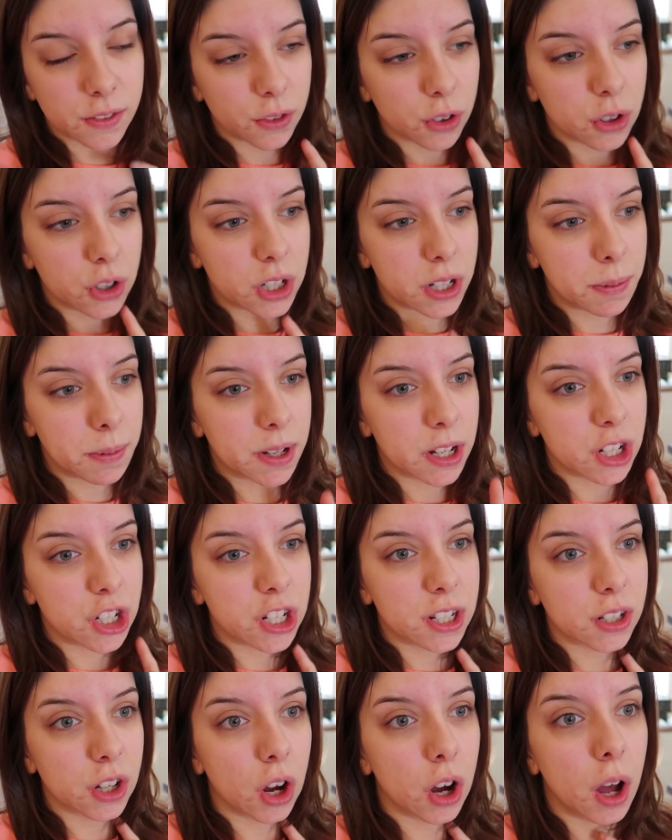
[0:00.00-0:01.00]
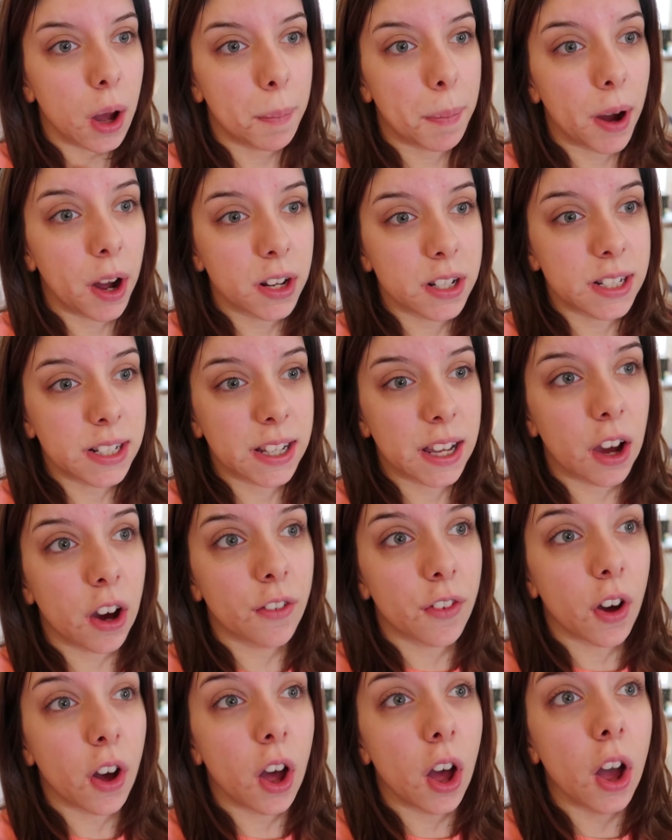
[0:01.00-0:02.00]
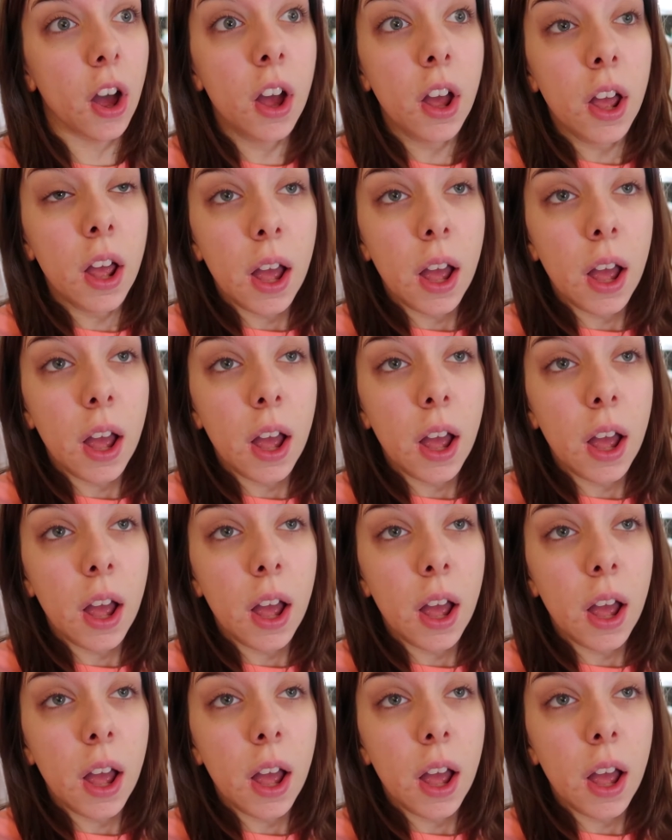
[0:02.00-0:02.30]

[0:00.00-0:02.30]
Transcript: unfortunately, because she's got a party of her